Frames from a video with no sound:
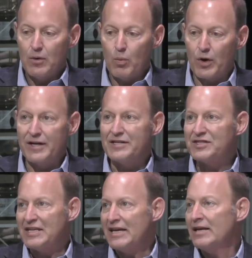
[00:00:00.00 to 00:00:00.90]
We're going to
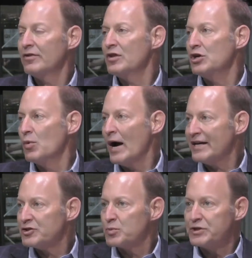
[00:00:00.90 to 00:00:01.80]
see the
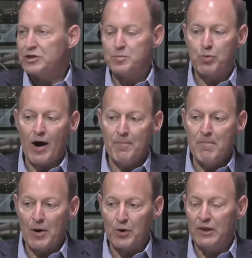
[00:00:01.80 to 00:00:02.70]
US, which has
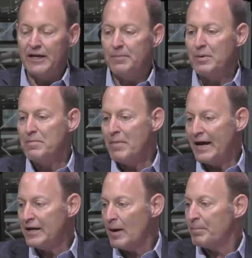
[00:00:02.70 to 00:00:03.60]
primarily been
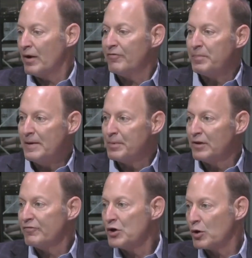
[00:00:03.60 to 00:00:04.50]
made up of people
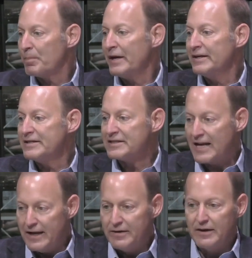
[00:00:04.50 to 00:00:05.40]
of European
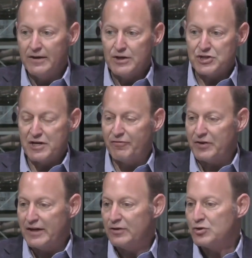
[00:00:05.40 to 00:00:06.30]
descent,
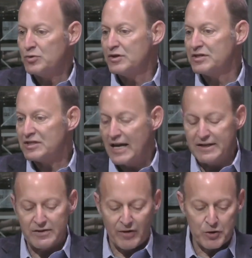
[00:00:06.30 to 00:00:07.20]
shifting to the
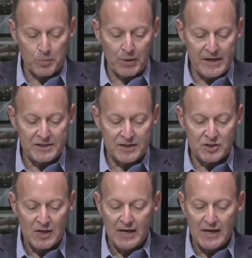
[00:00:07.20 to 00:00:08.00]
descent of other places.